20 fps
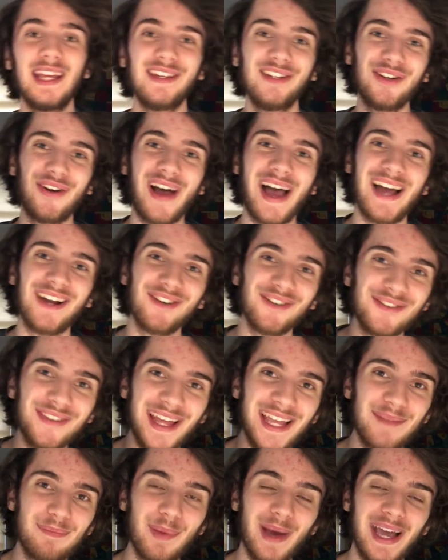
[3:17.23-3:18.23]
I don't
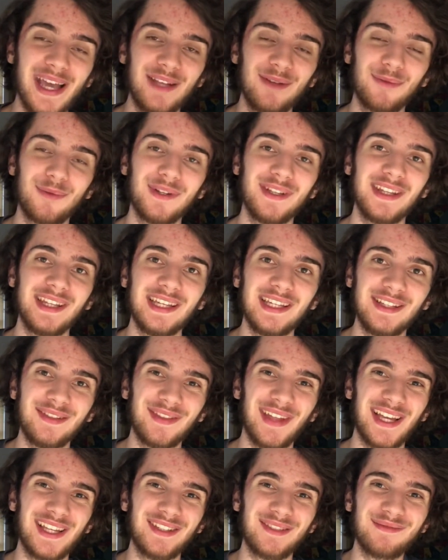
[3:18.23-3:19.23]
like buying really
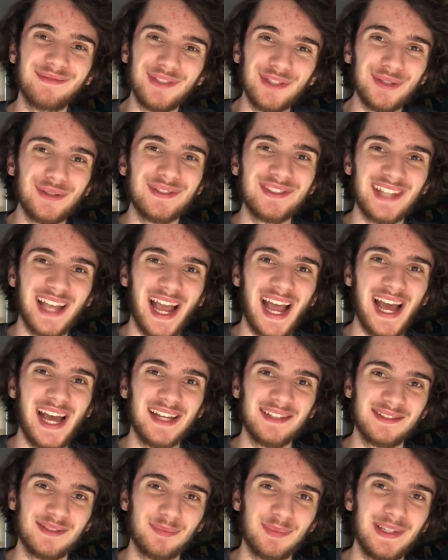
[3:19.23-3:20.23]
used
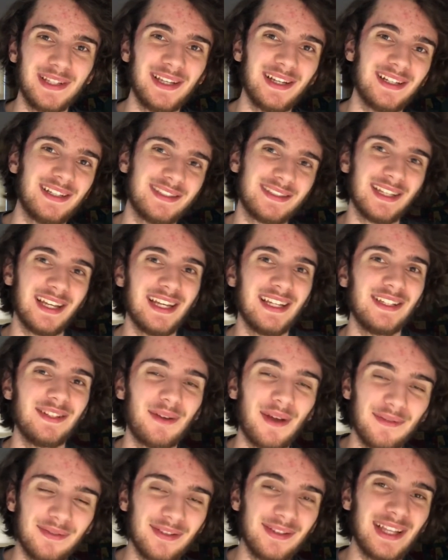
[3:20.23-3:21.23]
hats because you
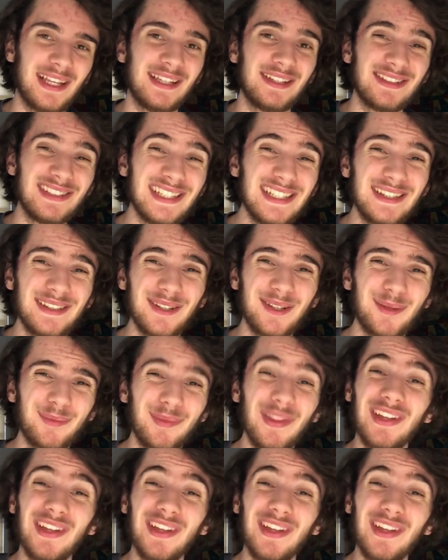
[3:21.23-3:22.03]
have to clean them,